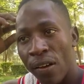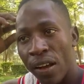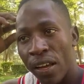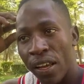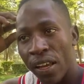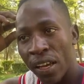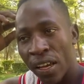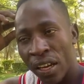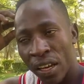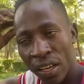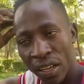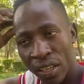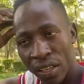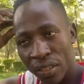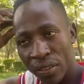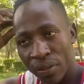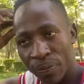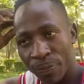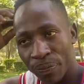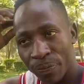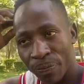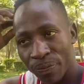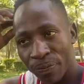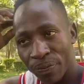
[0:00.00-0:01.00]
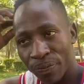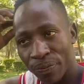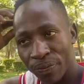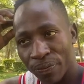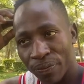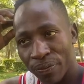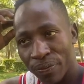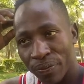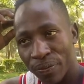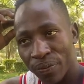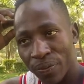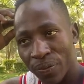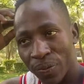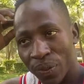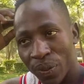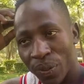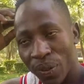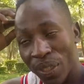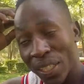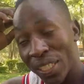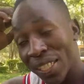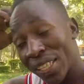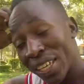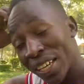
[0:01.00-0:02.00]
Yeah.
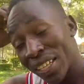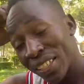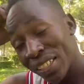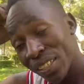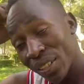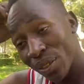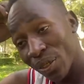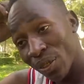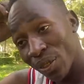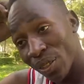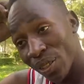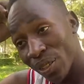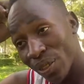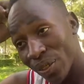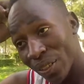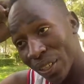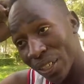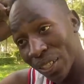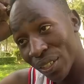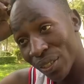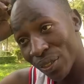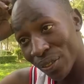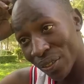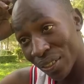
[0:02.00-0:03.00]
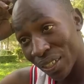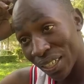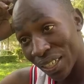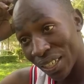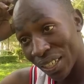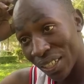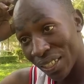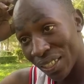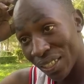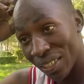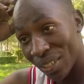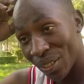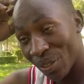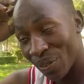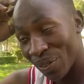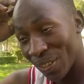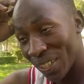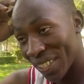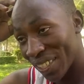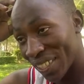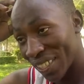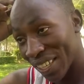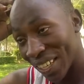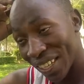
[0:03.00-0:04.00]
We're starting construction, guys. We're
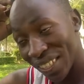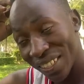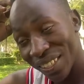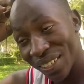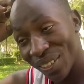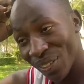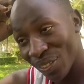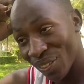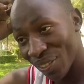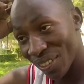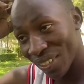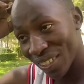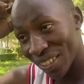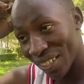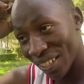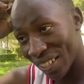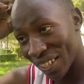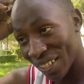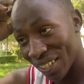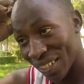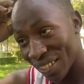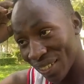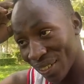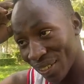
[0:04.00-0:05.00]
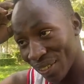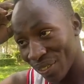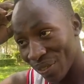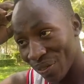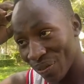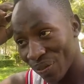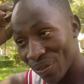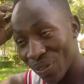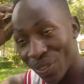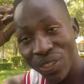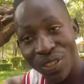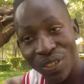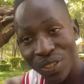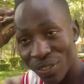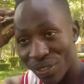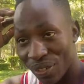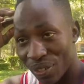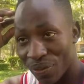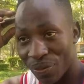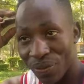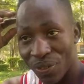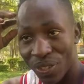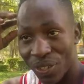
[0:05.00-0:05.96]
starting construction, for sure.